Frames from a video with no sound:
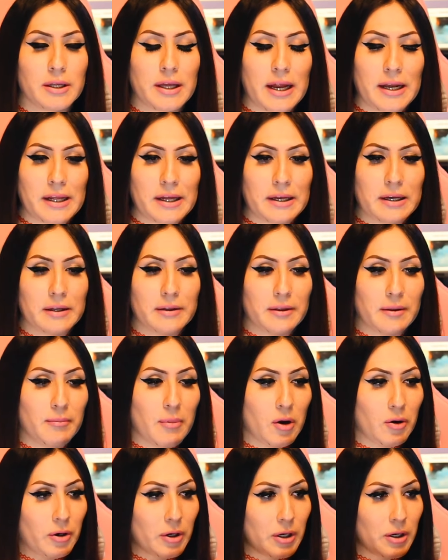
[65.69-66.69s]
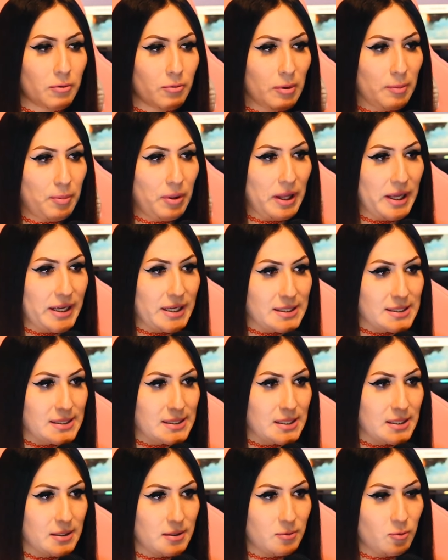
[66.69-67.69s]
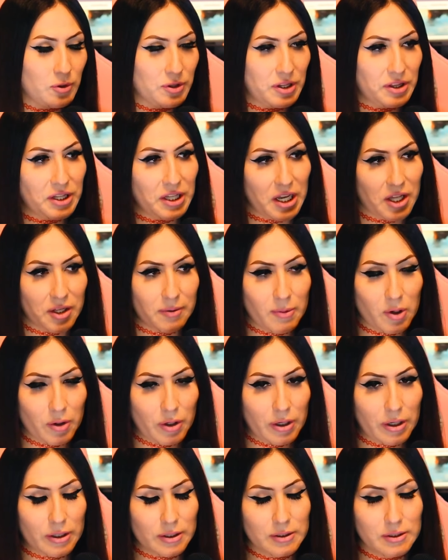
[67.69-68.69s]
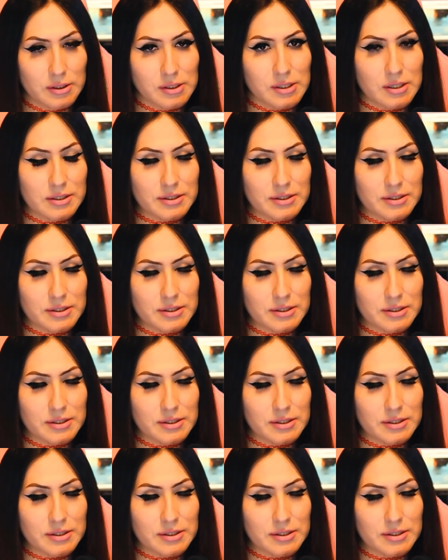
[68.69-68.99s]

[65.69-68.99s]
getting the motor replaced with the other motor.